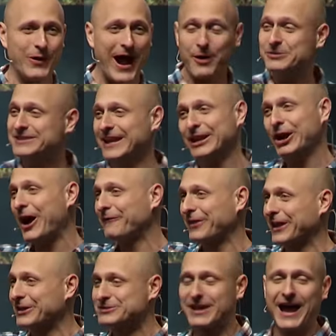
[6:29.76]
I was getting off
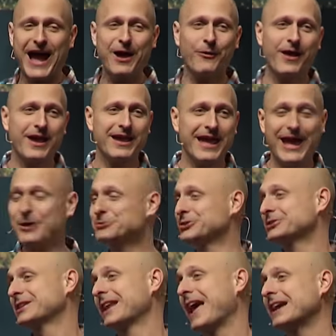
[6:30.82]
against the highway. It was
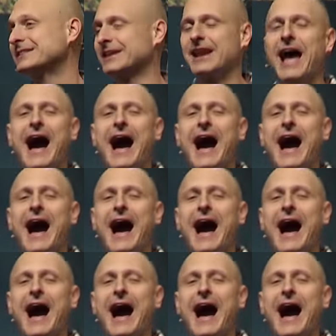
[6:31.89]
just an exit.